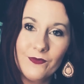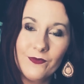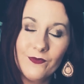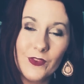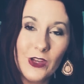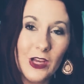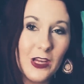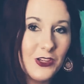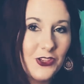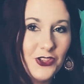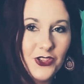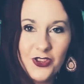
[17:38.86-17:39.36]

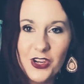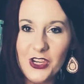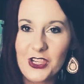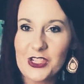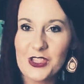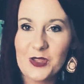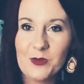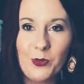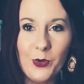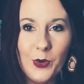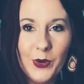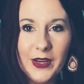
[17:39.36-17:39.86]
Cutting straight to
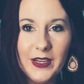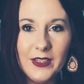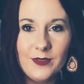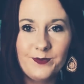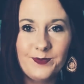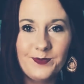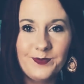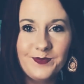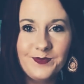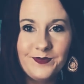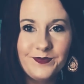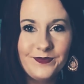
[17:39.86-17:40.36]
the point.
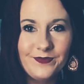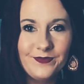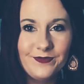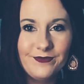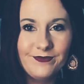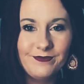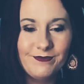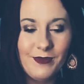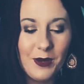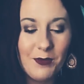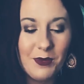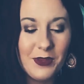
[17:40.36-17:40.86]

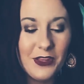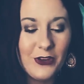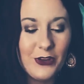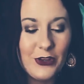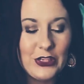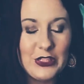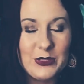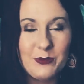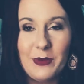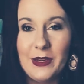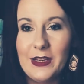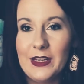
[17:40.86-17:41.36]
Maybe they're
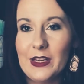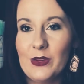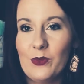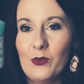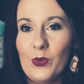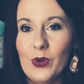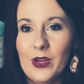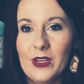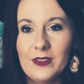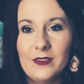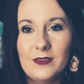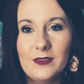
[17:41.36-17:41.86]
explaining
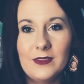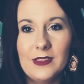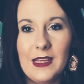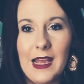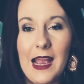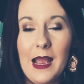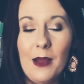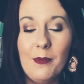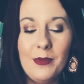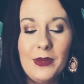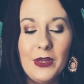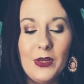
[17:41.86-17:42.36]
what
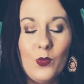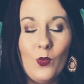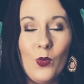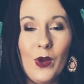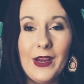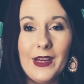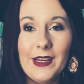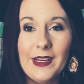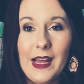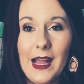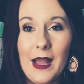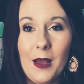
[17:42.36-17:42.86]
happened,
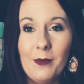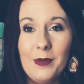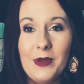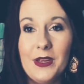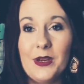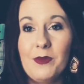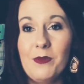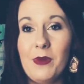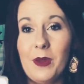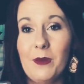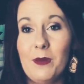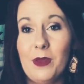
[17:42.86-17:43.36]
why it
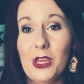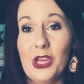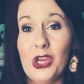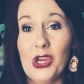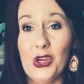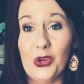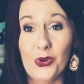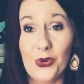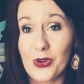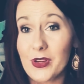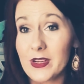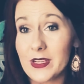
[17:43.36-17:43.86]
happened. Maybe
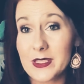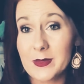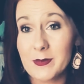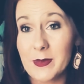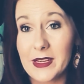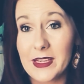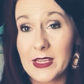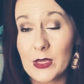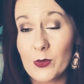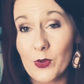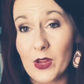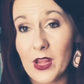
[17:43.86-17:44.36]
you're
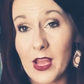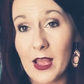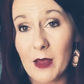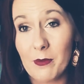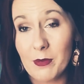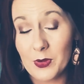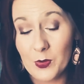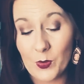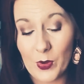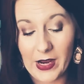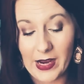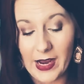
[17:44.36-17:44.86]
explaining what
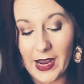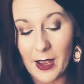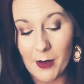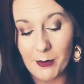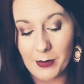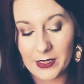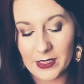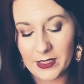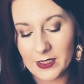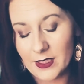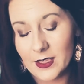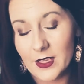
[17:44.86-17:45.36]
happened, why it
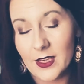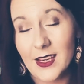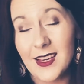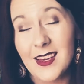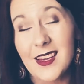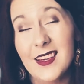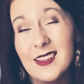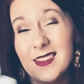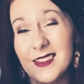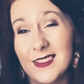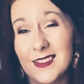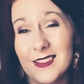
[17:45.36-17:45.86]
happened.
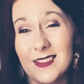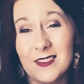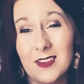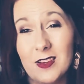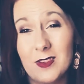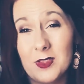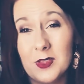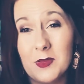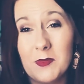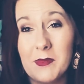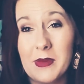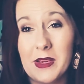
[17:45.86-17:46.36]
This is
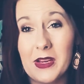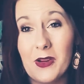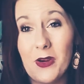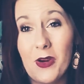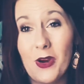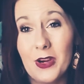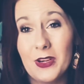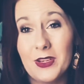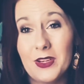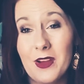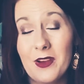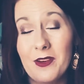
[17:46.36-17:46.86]
also my
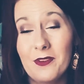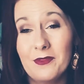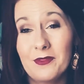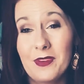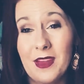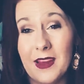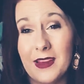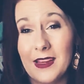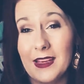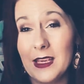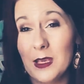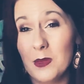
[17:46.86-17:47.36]
card of
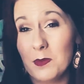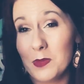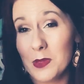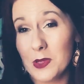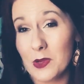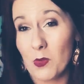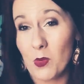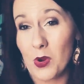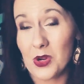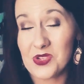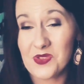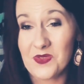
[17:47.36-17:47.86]
kind of keeping a
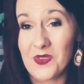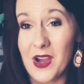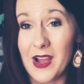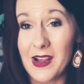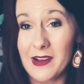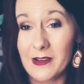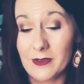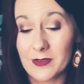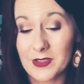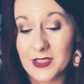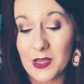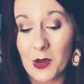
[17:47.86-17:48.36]
watchful eye
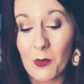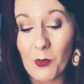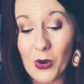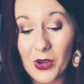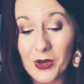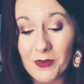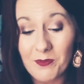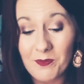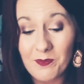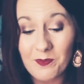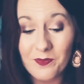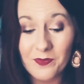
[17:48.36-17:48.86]
on
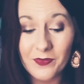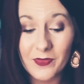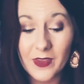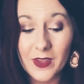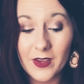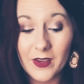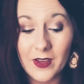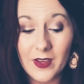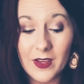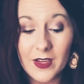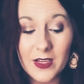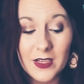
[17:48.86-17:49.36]
someone.
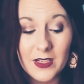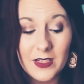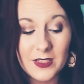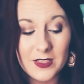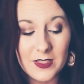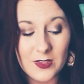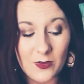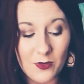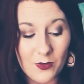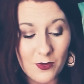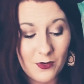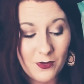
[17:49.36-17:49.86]

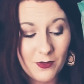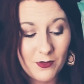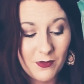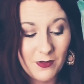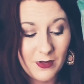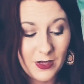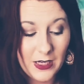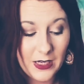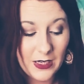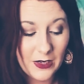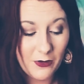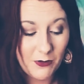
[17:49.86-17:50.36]
So,
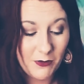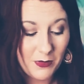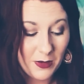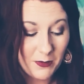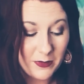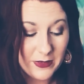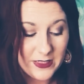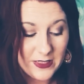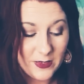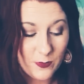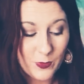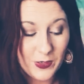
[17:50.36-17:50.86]
you know,
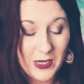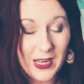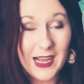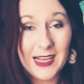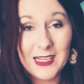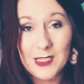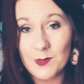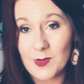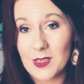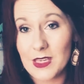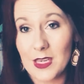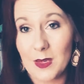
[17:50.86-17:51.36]
maybe someone
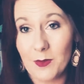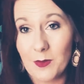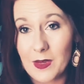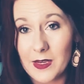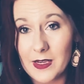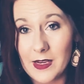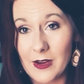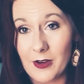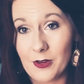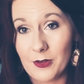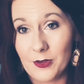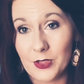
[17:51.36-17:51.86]
has been keeping an
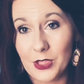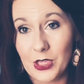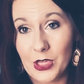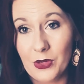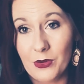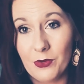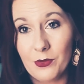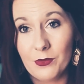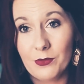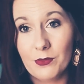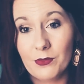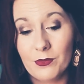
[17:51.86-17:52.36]
eye on
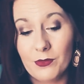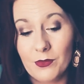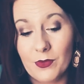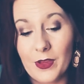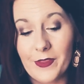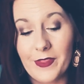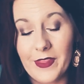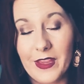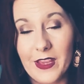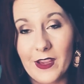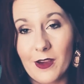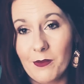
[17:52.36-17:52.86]
you,
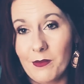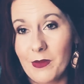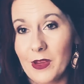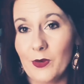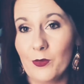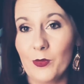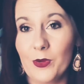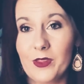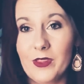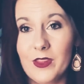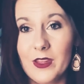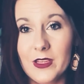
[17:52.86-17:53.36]
and they come in
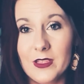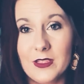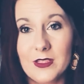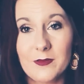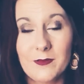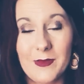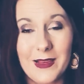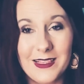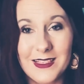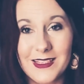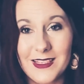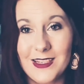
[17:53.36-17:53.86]
with this
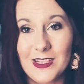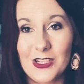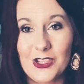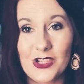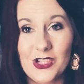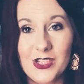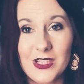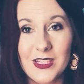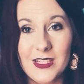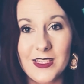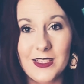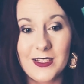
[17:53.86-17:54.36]

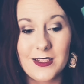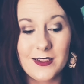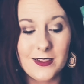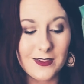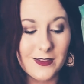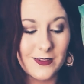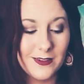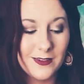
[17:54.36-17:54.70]
message, this